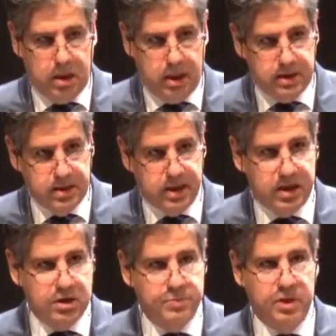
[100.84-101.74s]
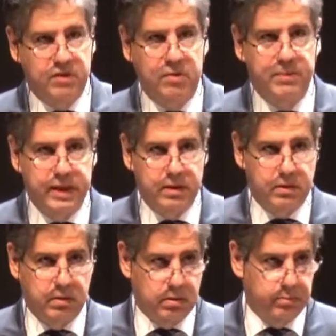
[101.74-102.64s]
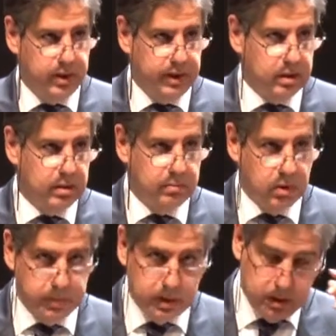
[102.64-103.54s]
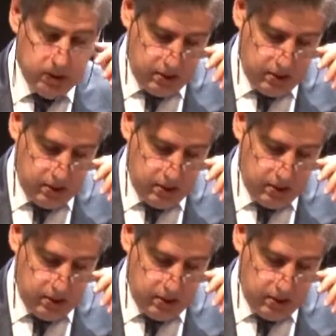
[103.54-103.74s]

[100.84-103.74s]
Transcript: It's in a cusp of a make or break moment.